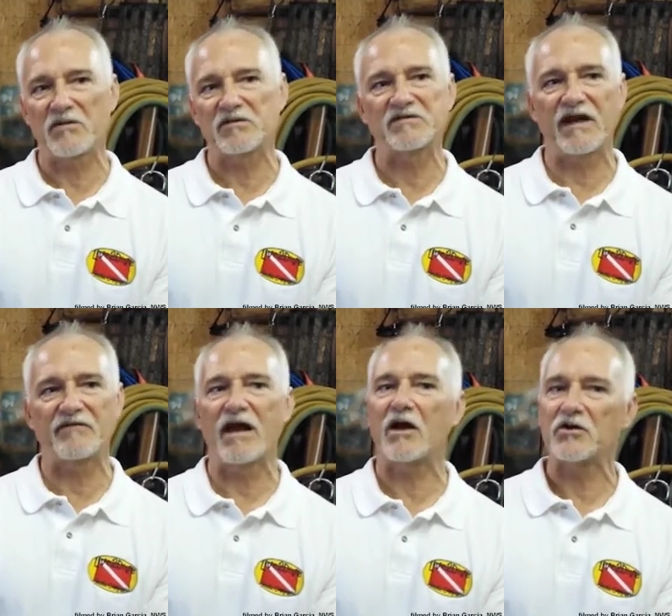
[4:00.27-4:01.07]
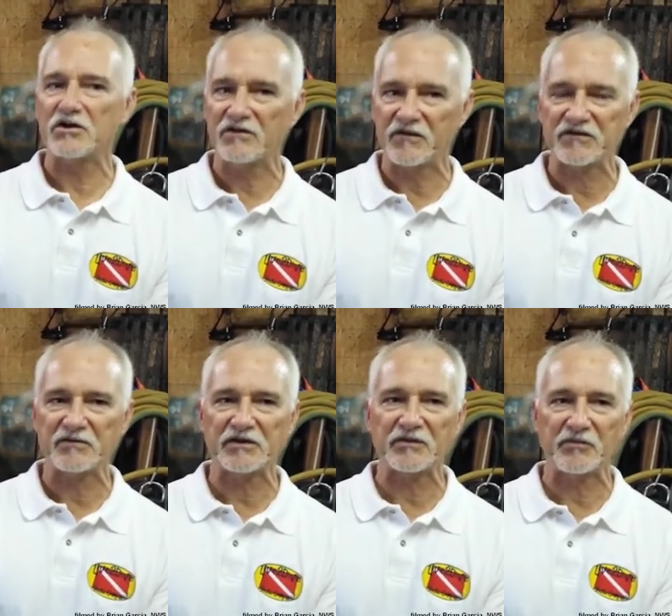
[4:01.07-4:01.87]
I was diving, how good the
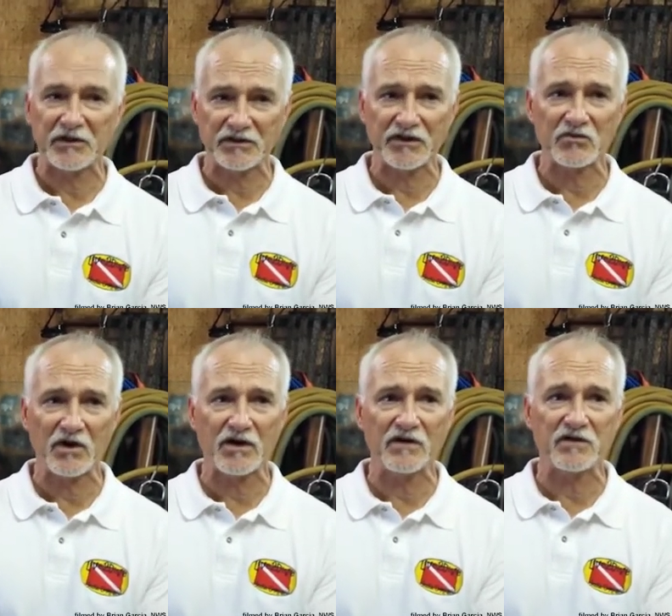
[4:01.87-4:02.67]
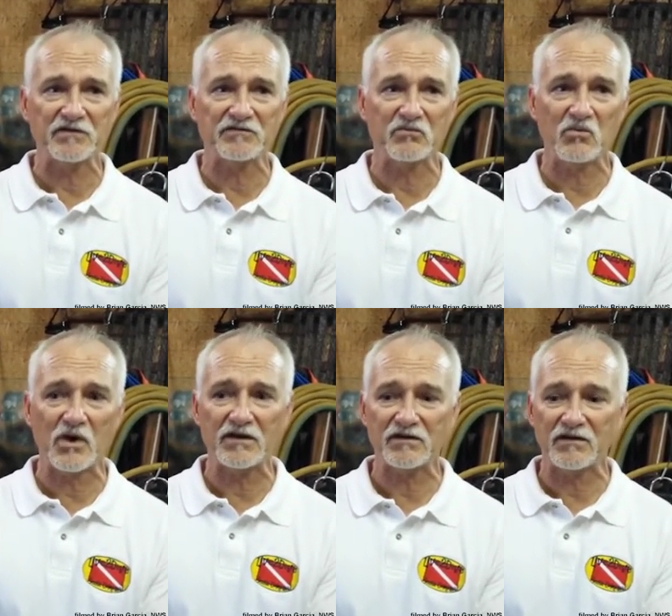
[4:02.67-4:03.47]
visibility was,
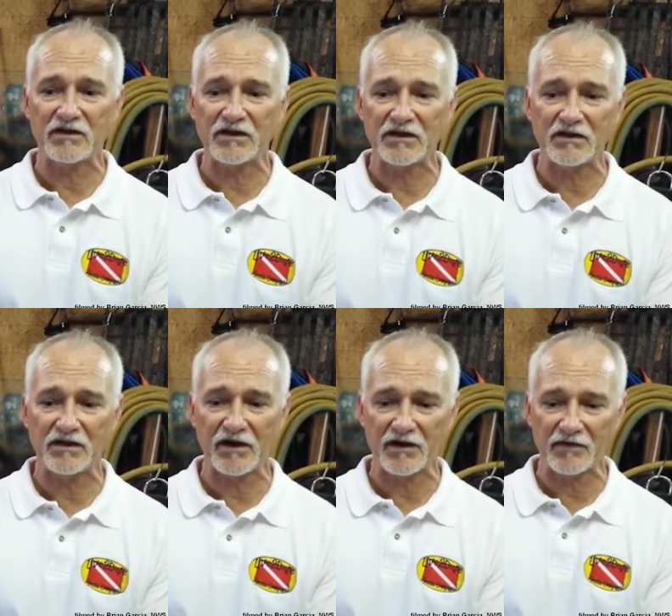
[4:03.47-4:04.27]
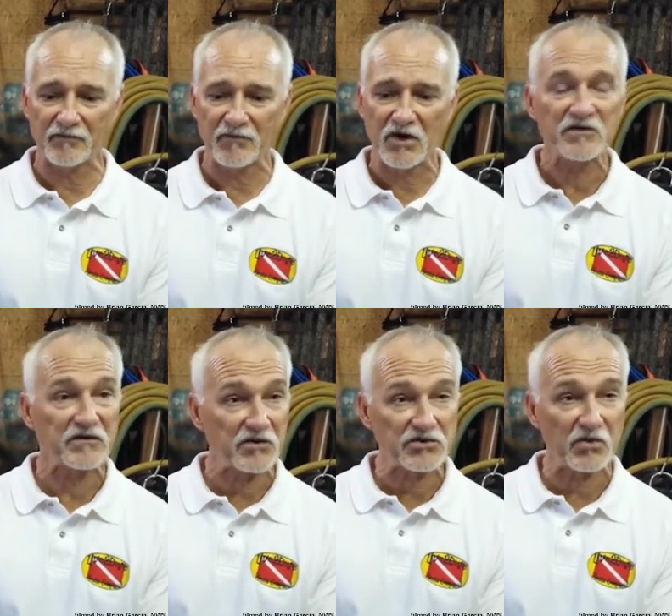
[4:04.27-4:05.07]
what the
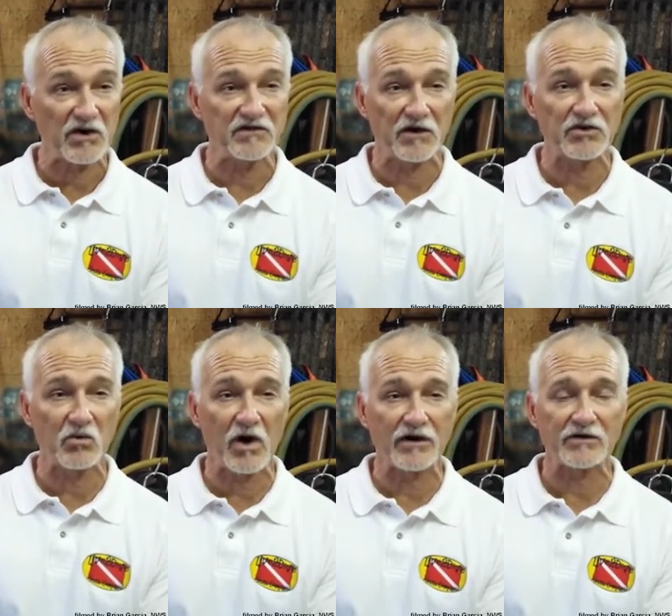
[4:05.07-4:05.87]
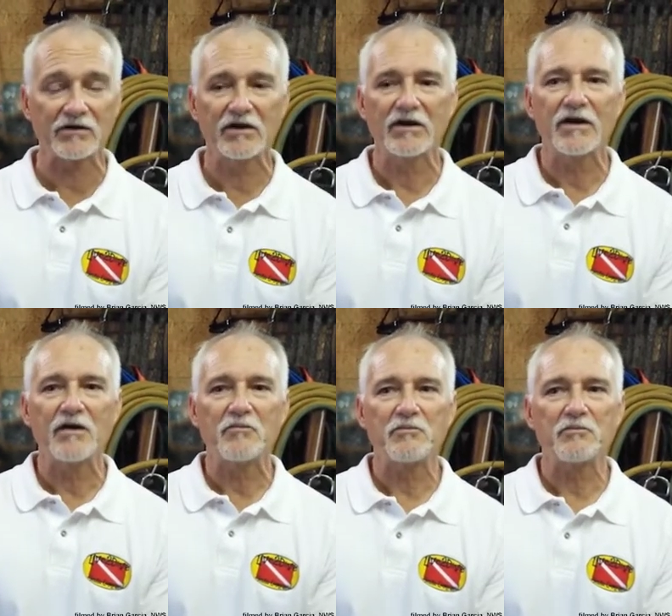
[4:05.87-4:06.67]
surge was underwater.
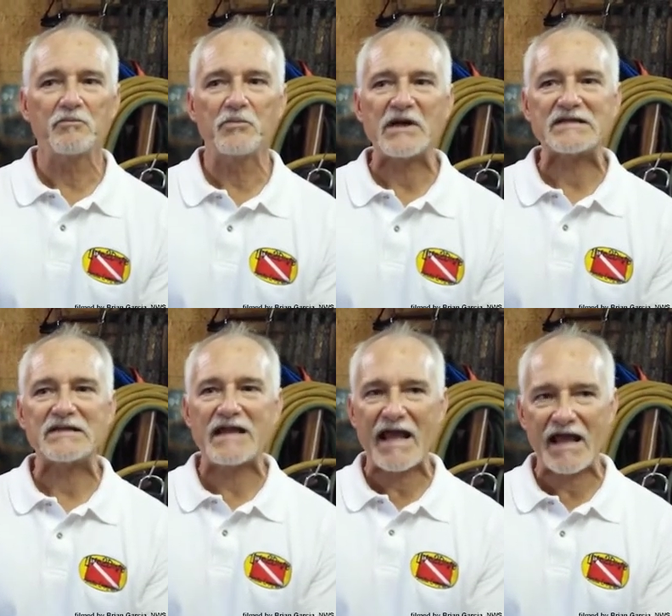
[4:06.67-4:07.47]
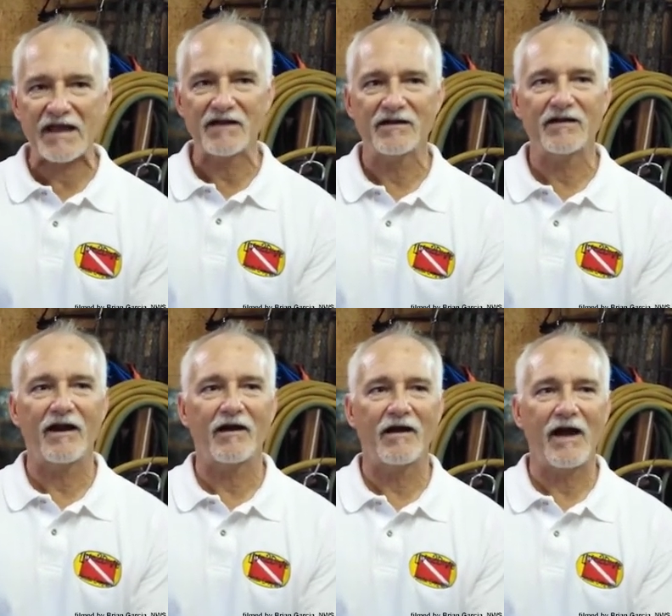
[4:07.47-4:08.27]
But today,
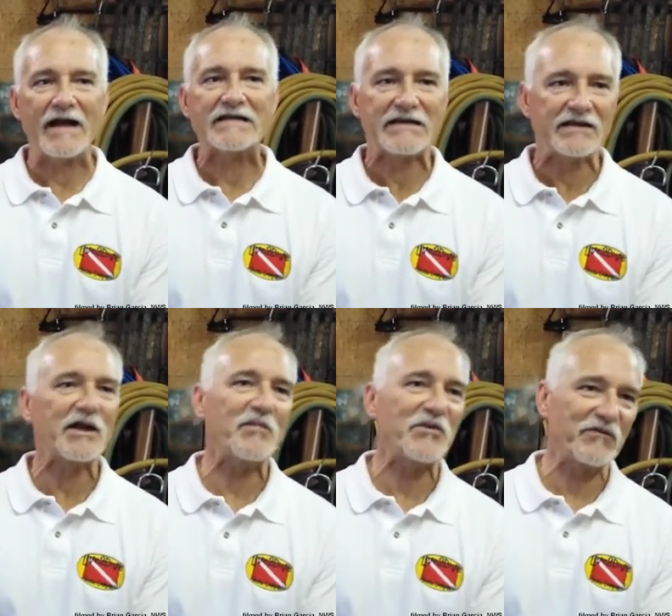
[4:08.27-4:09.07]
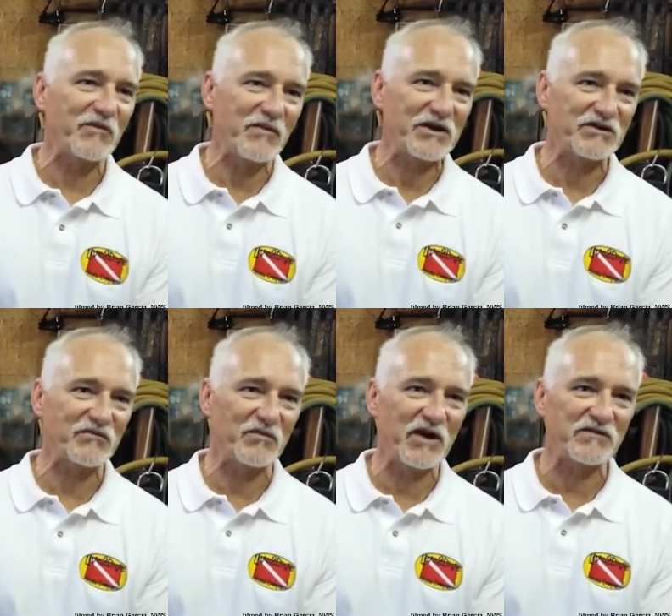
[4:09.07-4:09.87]
I didn't keep the
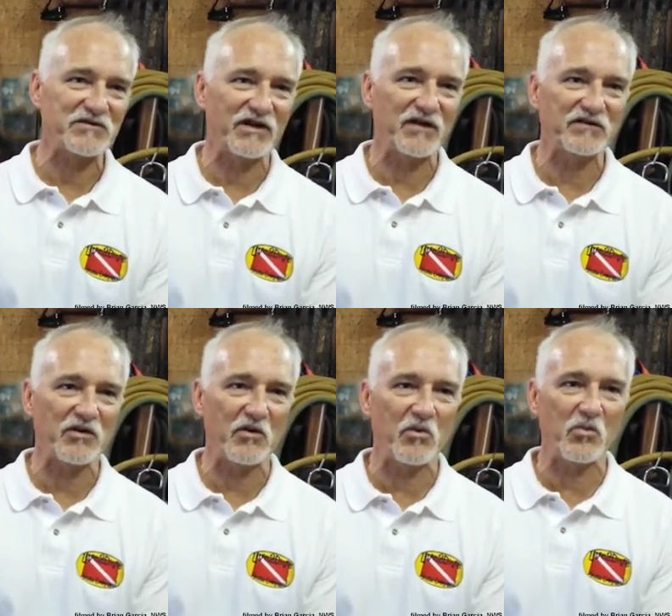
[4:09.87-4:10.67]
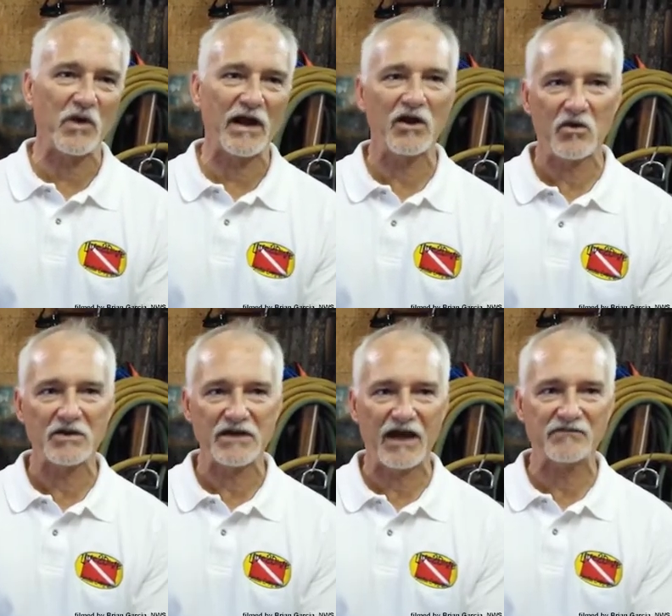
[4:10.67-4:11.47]
information from yesterday, so when I
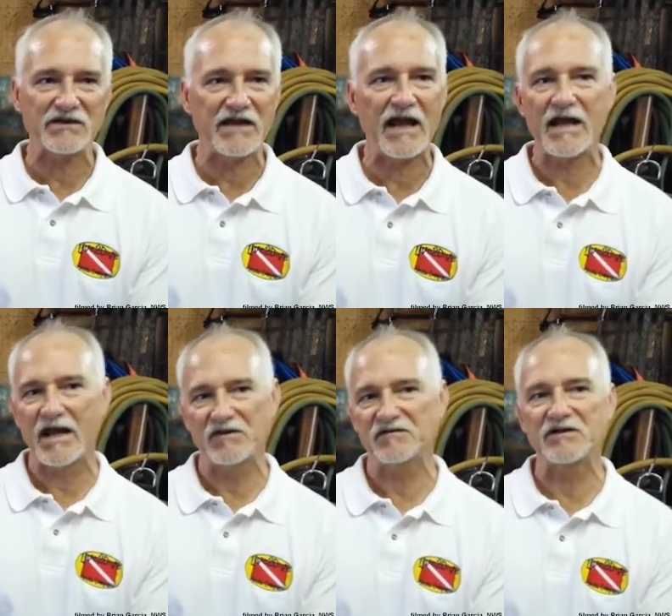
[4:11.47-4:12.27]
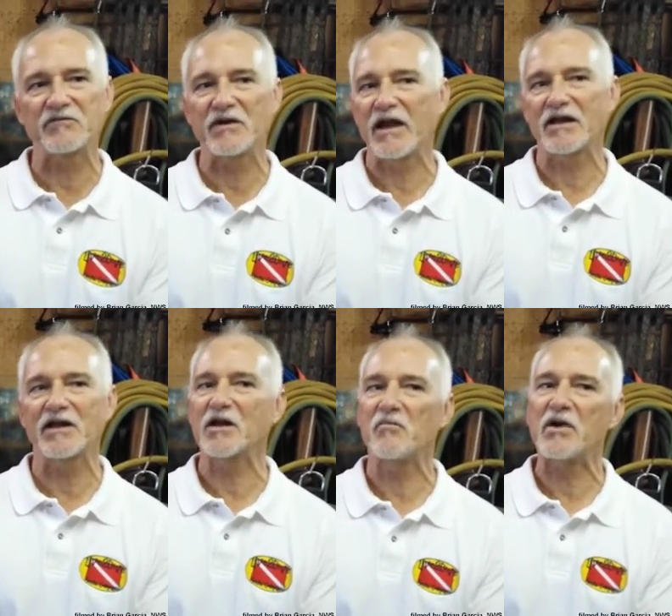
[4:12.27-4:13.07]
go and dive today and it's different, I
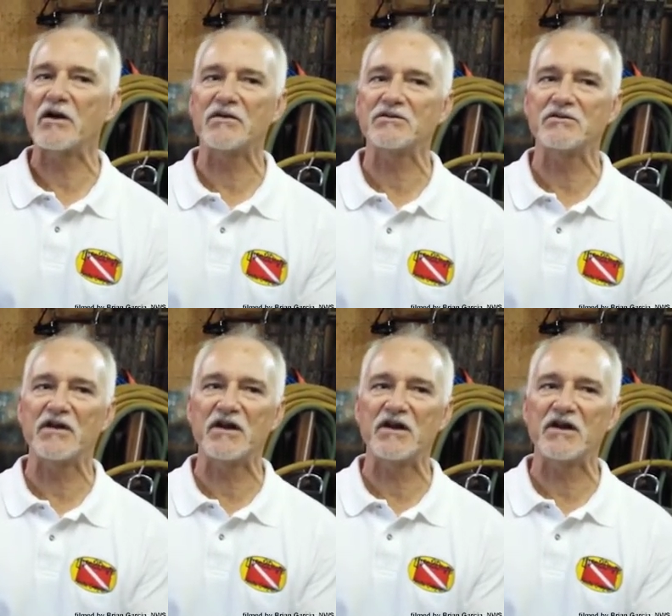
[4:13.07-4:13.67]
can compare the 2